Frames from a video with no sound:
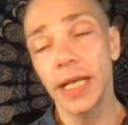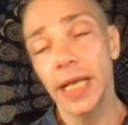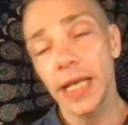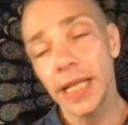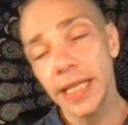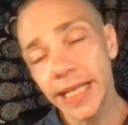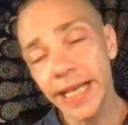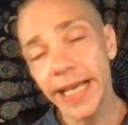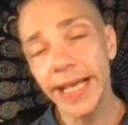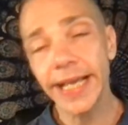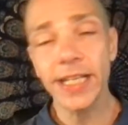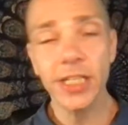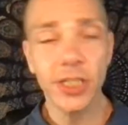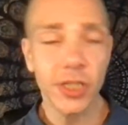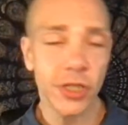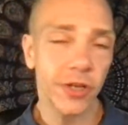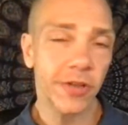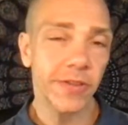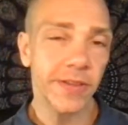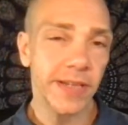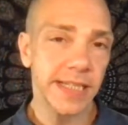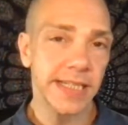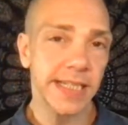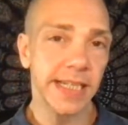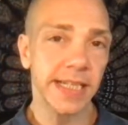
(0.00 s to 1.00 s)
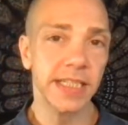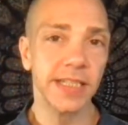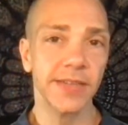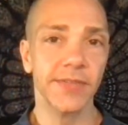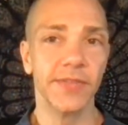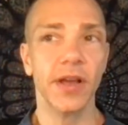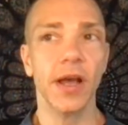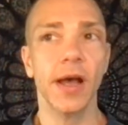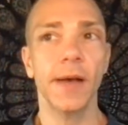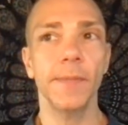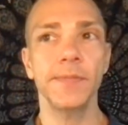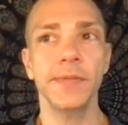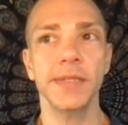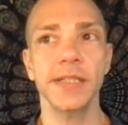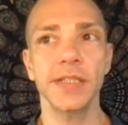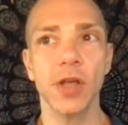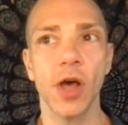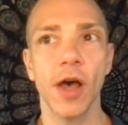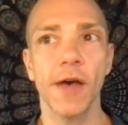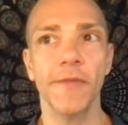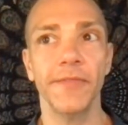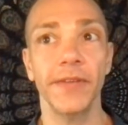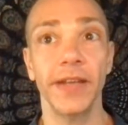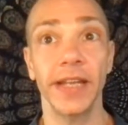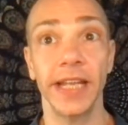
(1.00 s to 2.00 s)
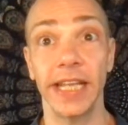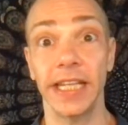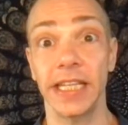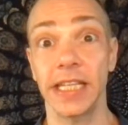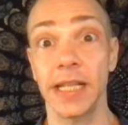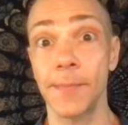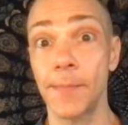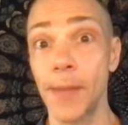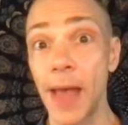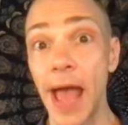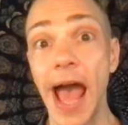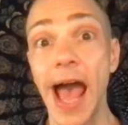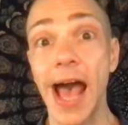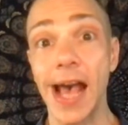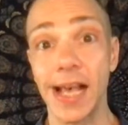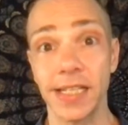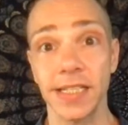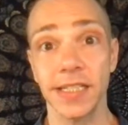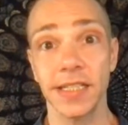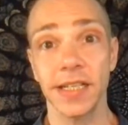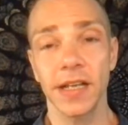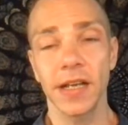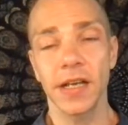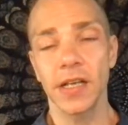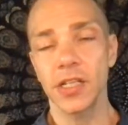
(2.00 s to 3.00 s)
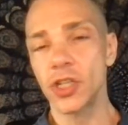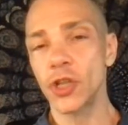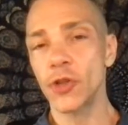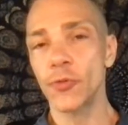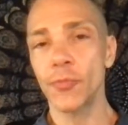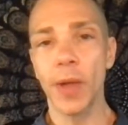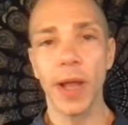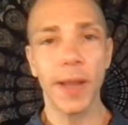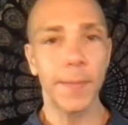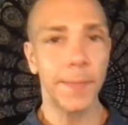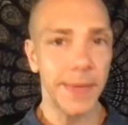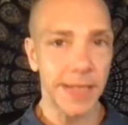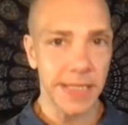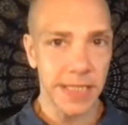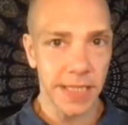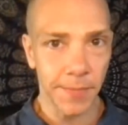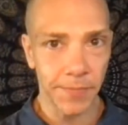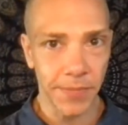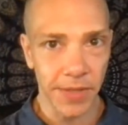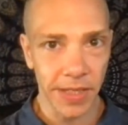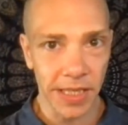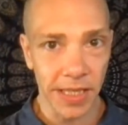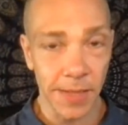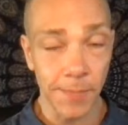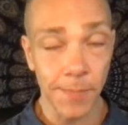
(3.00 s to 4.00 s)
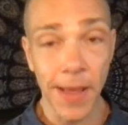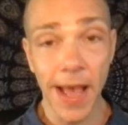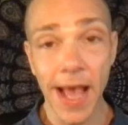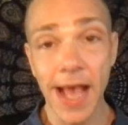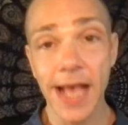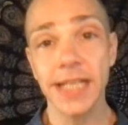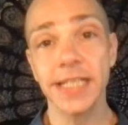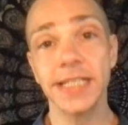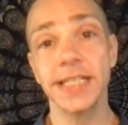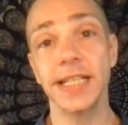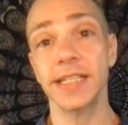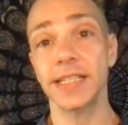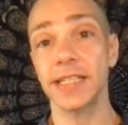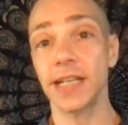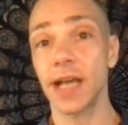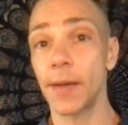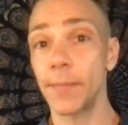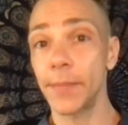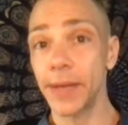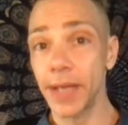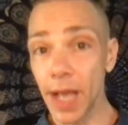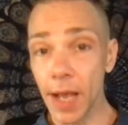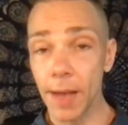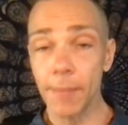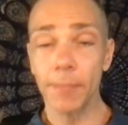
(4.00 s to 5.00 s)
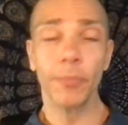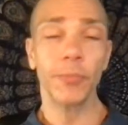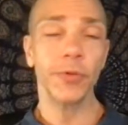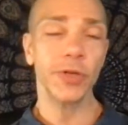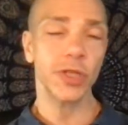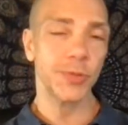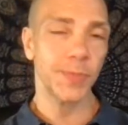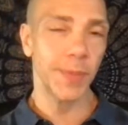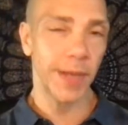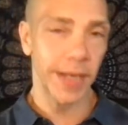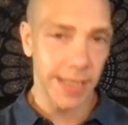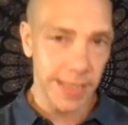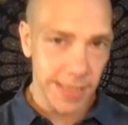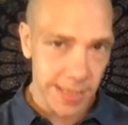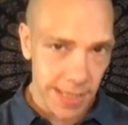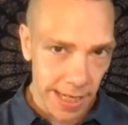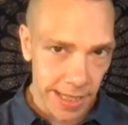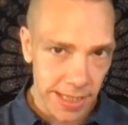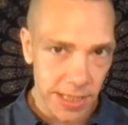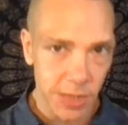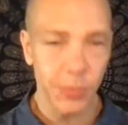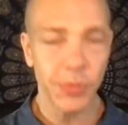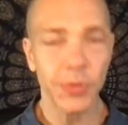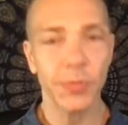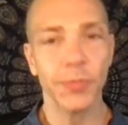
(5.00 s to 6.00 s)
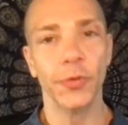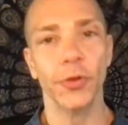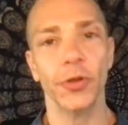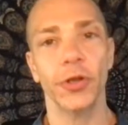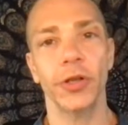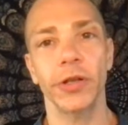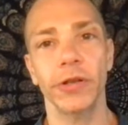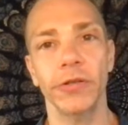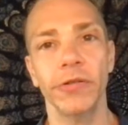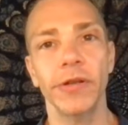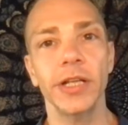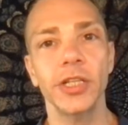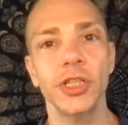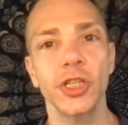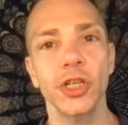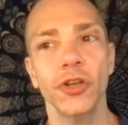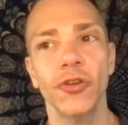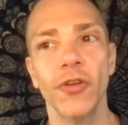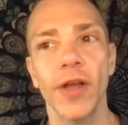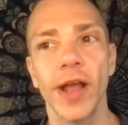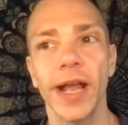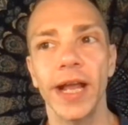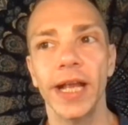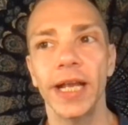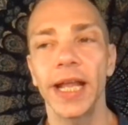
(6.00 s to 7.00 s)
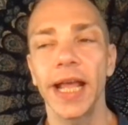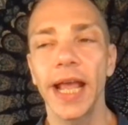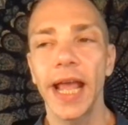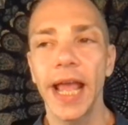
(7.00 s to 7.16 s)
The answer to the Six of Cups is often in the past. So there might be something in the past that's coming up, which makes sense with Mercury retrograde.